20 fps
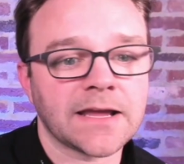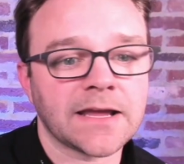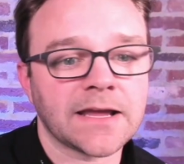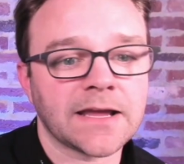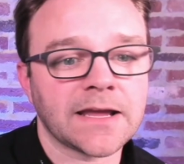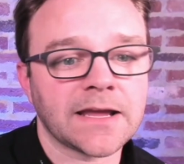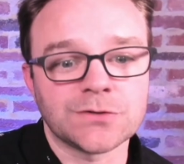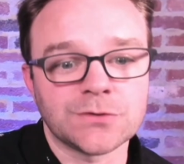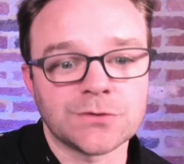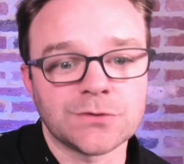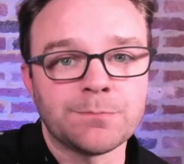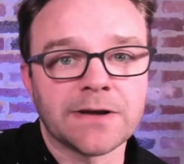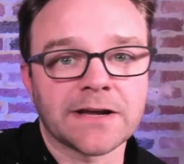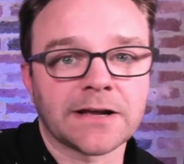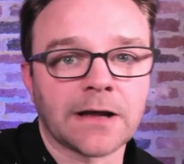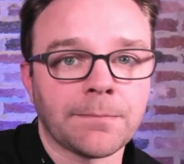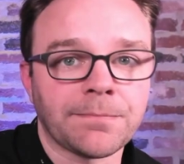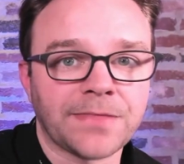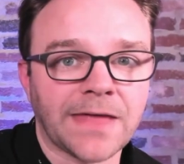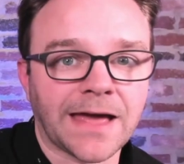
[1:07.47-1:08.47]
we do
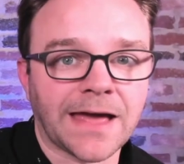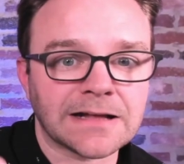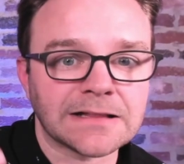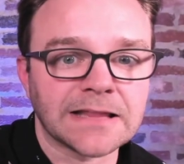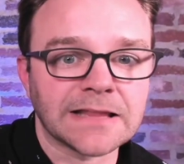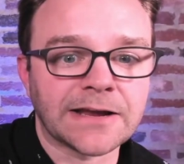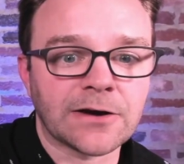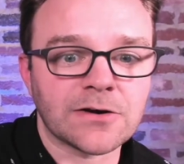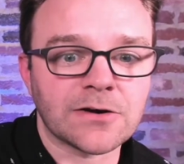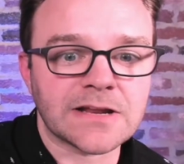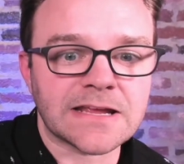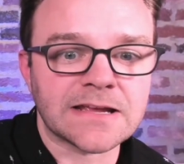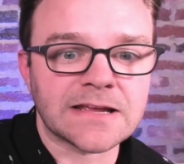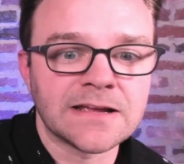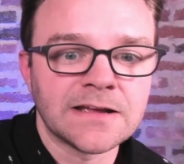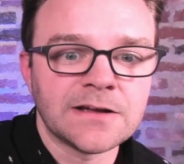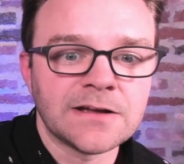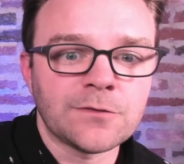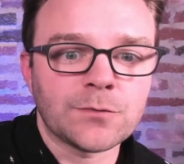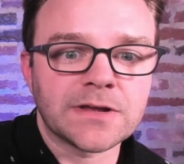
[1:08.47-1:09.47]
pick up that clarity.
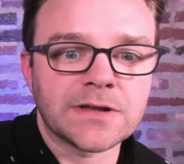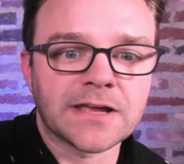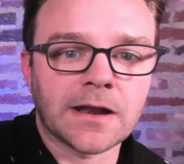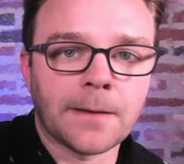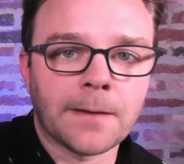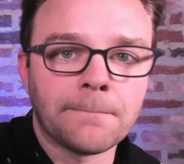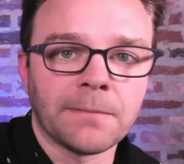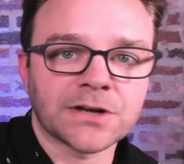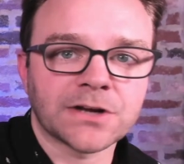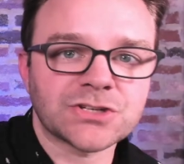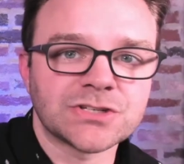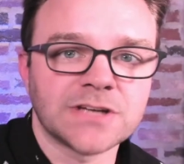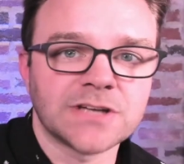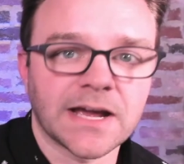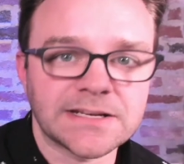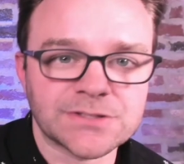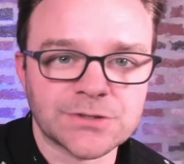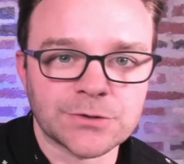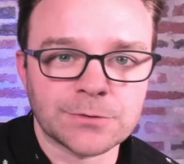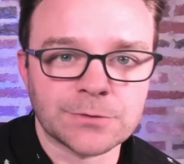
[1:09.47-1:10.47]
We get a much
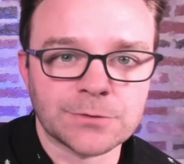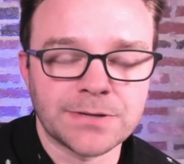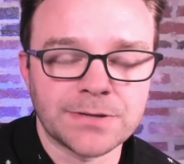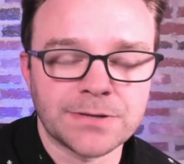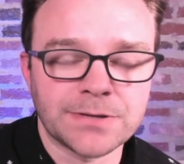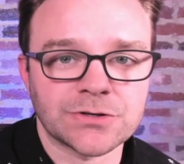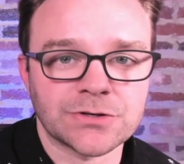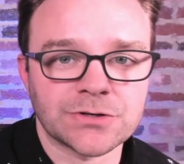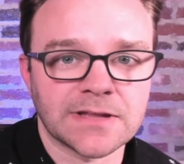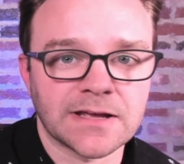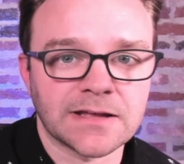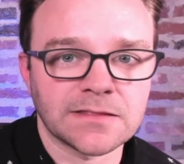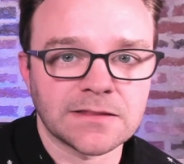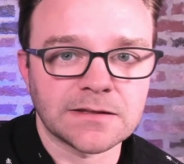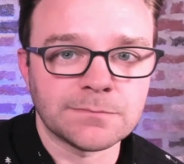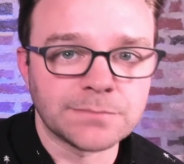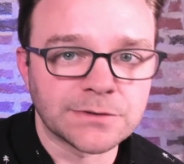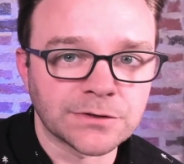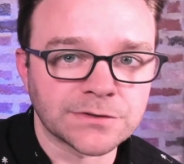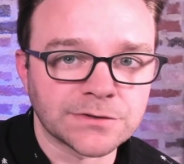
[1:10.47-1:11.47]
nicer picture than
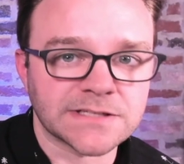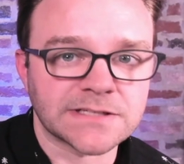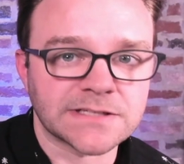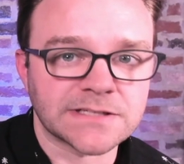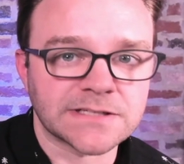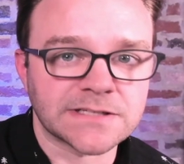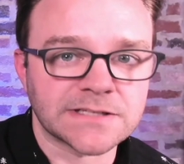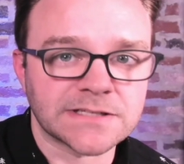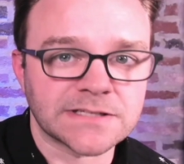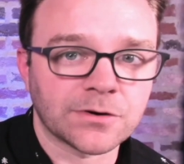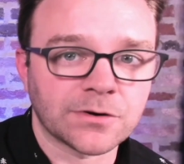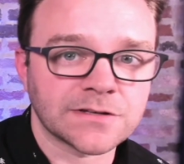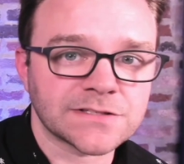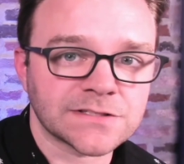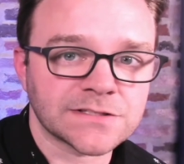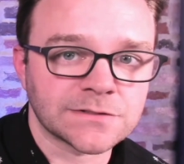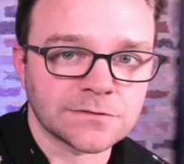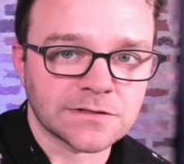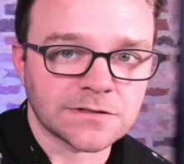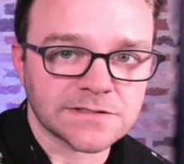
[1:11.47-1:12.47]
the built-in
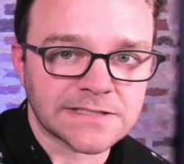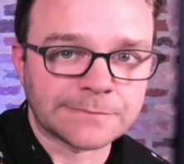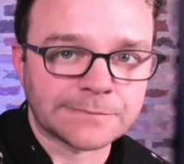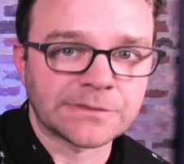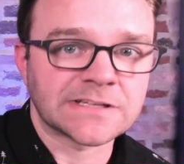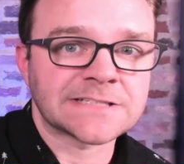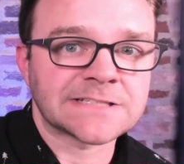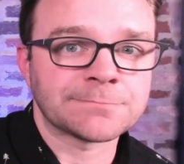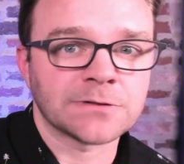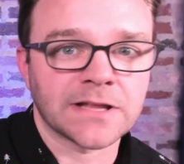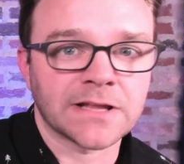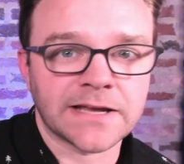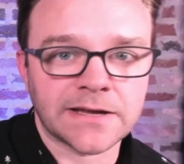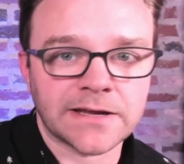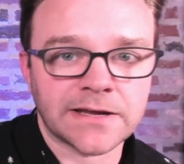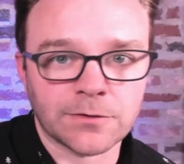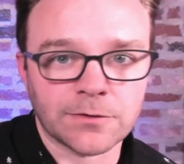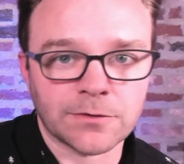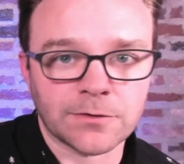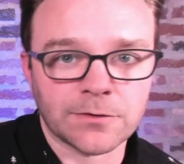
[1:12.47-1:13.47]
cameras to the cinema display
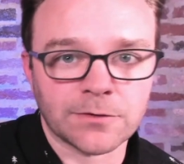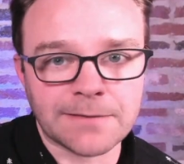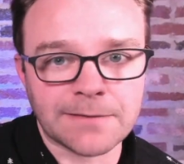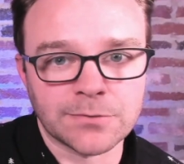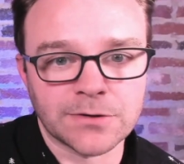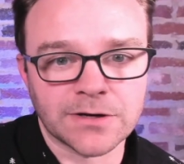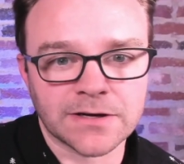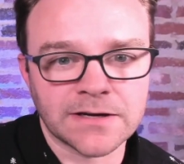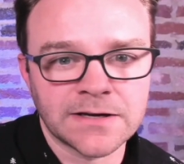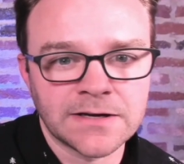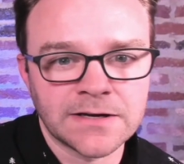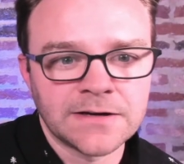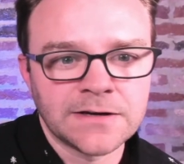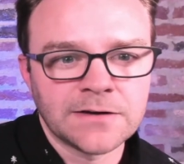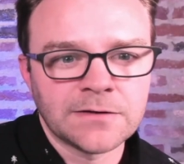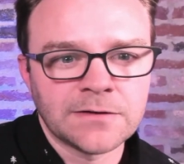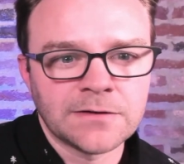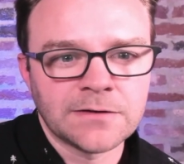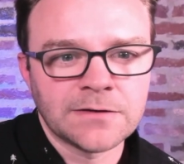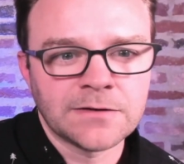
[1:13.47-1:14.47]
or the MacBook,
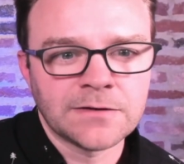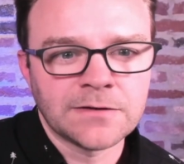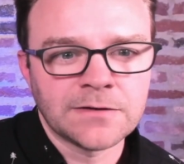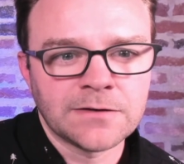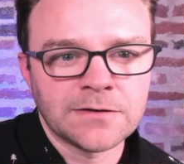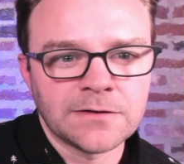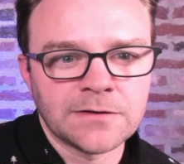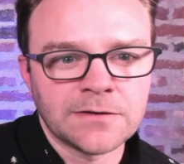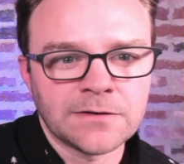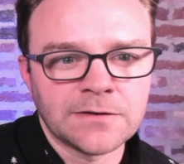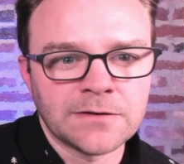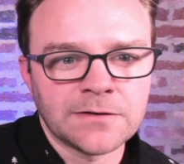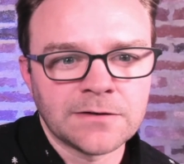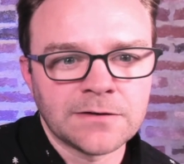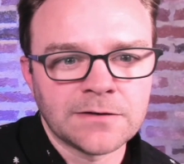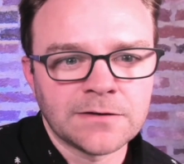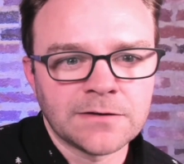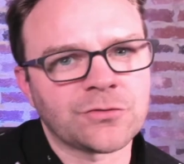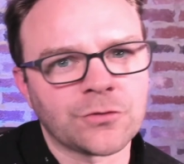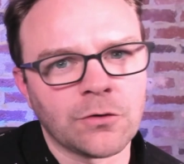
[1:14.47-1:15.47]
but we still lack
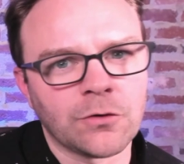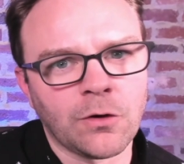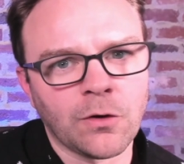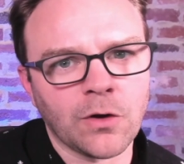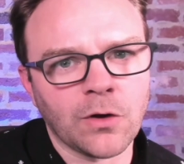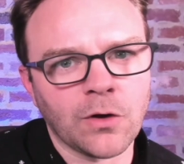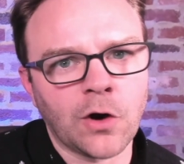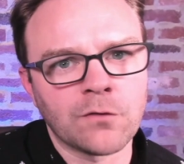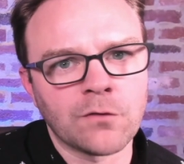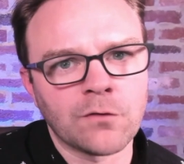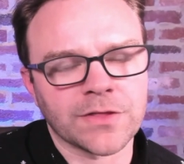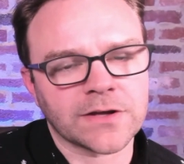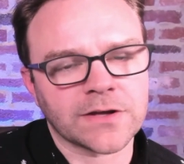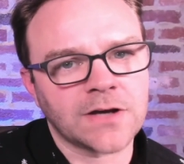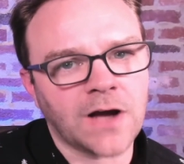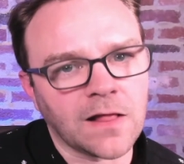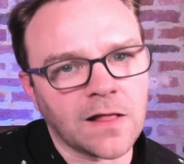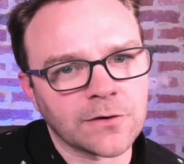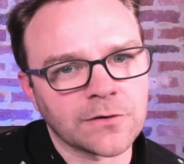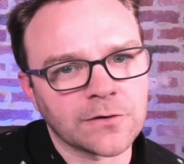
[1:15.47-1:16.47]
that control over the
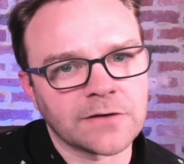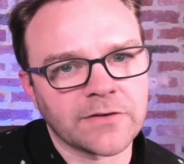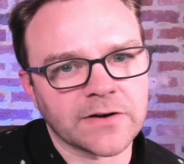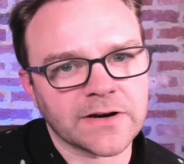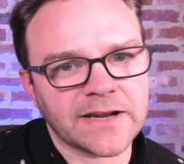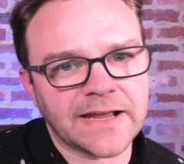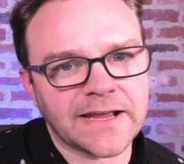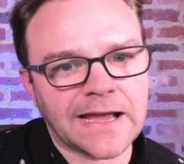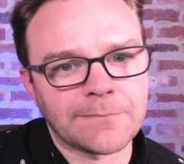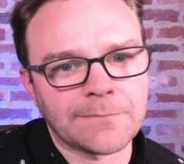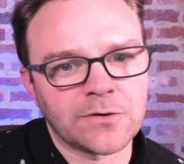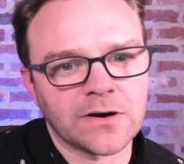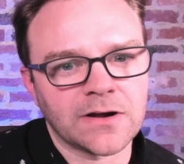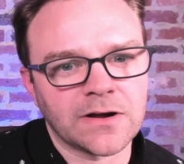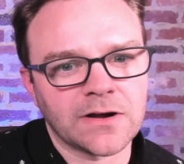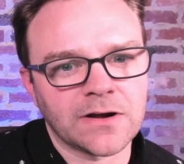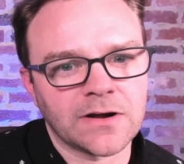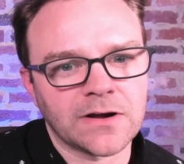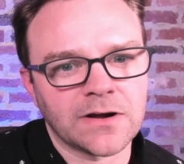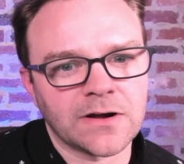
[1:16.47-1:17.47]
color of our
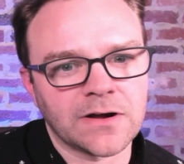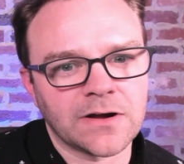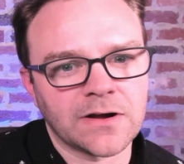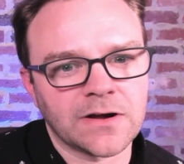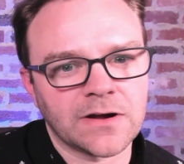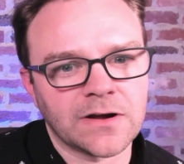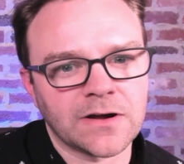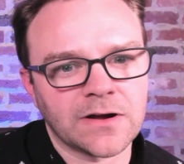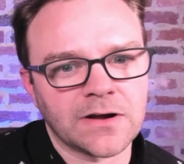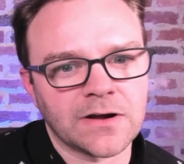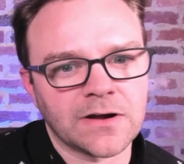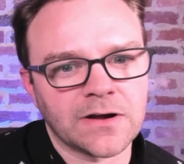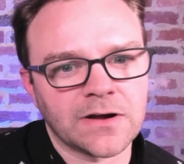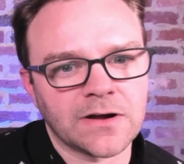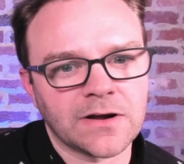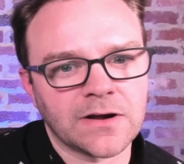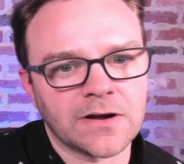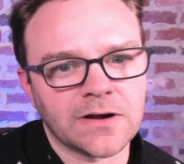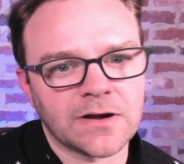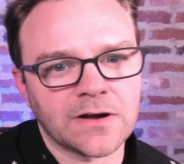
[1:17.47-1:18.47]
camera and the exposure. We
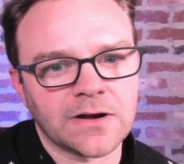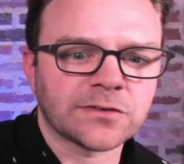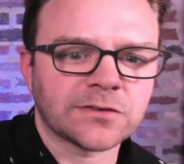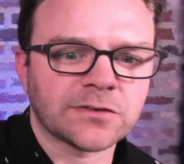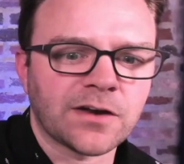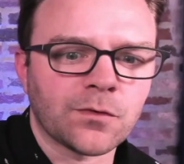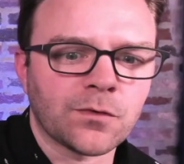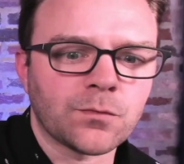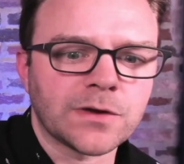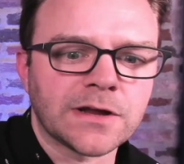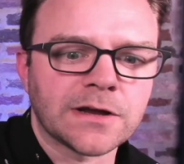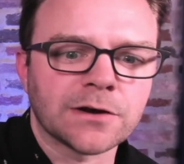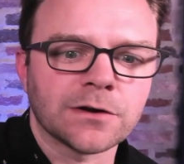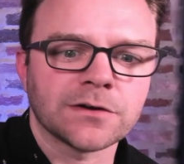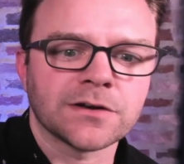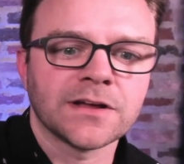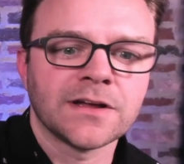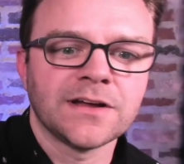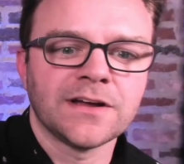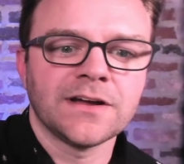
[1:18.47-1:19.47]
can get those kind of weird